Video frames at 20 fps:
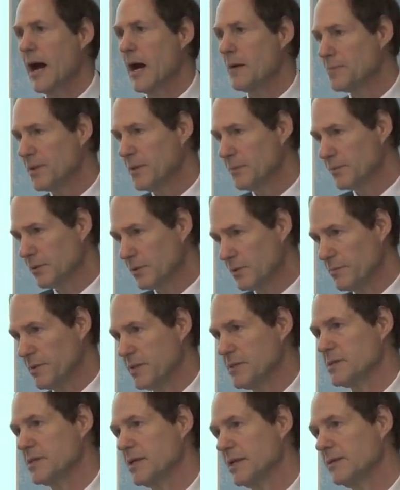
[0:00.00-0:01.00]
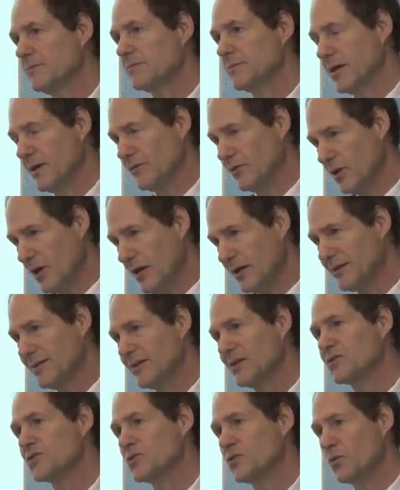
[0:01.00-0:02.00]
People are busy. They have a lot of
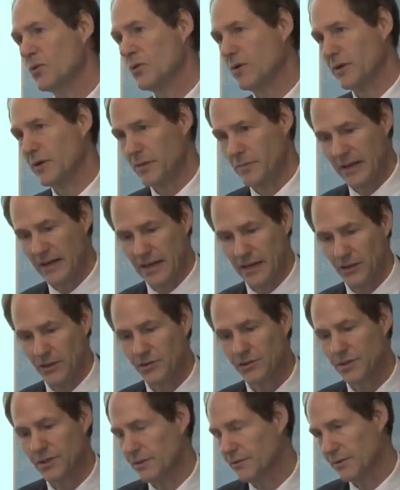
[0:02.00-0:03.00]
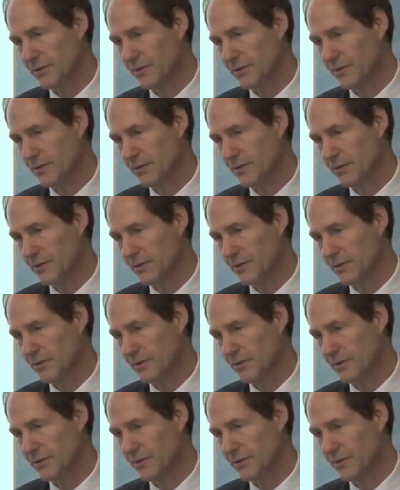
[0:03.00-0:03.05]
things to worry about,